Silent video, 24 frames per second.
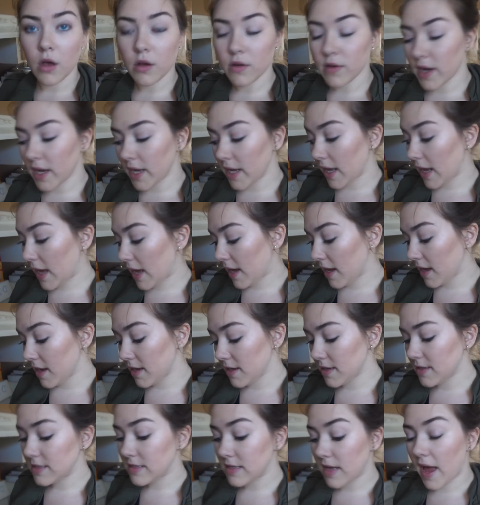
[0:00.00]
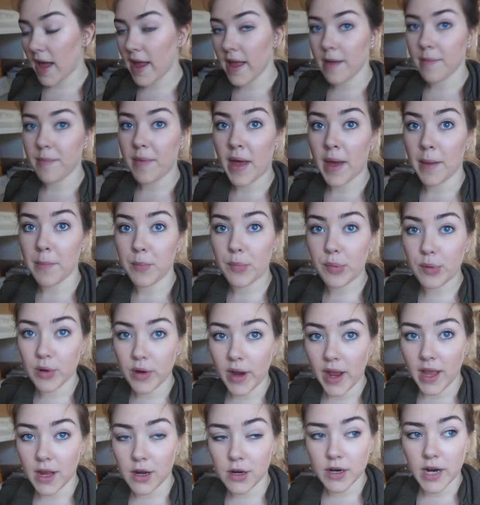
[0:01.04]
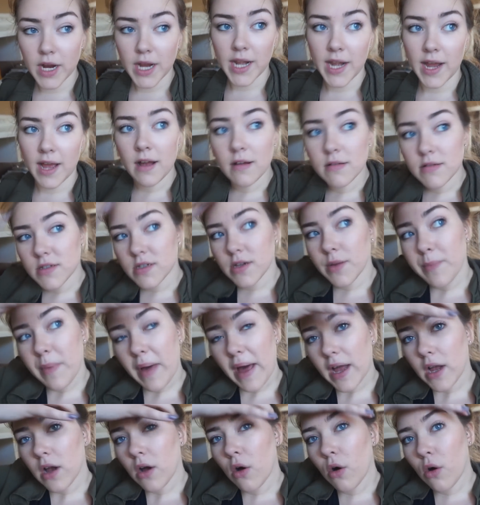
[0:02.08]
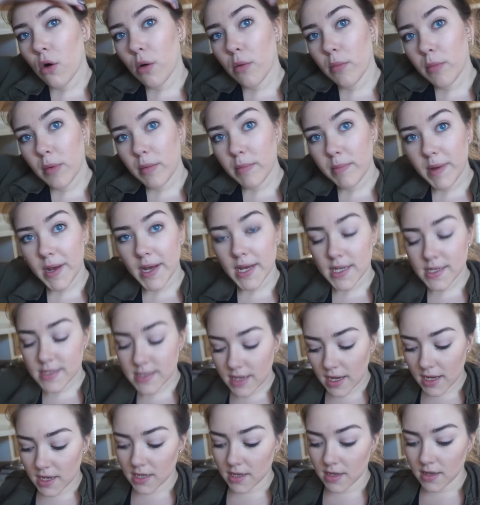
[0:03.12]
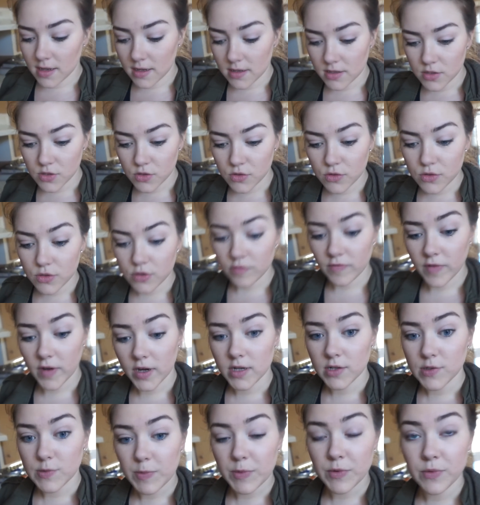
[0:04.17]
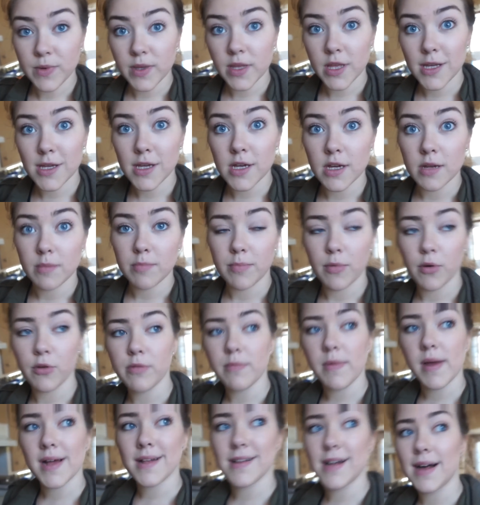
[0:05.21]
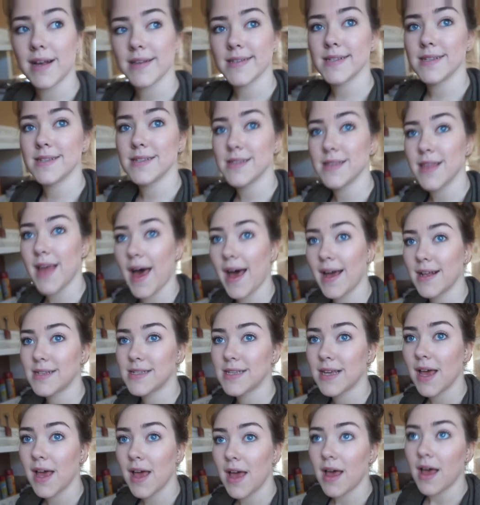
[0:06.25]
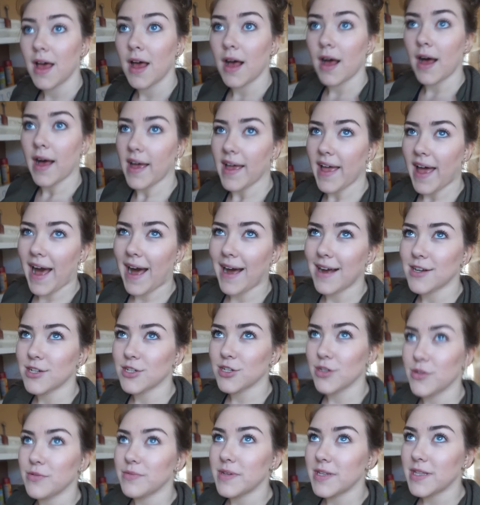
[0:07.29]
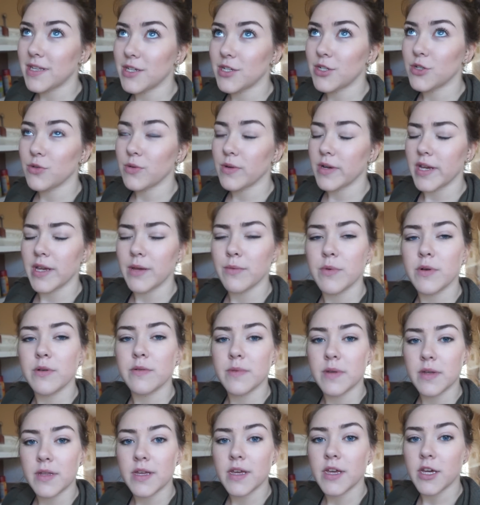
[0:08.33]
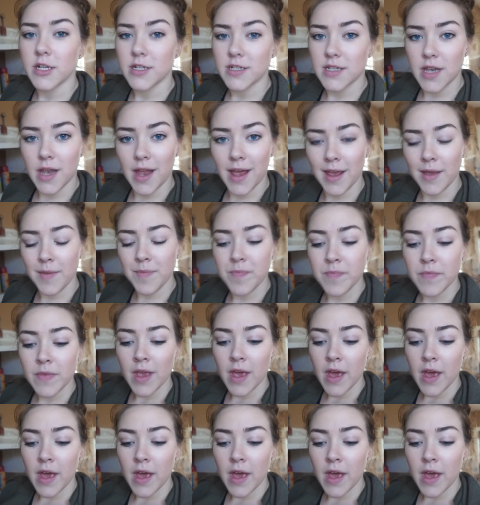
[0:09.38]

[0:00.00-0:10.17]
Alright guys, I am at break right now, so I'm back home, but school so far has been really good. Both my classes that I actually really enjoy were really good today.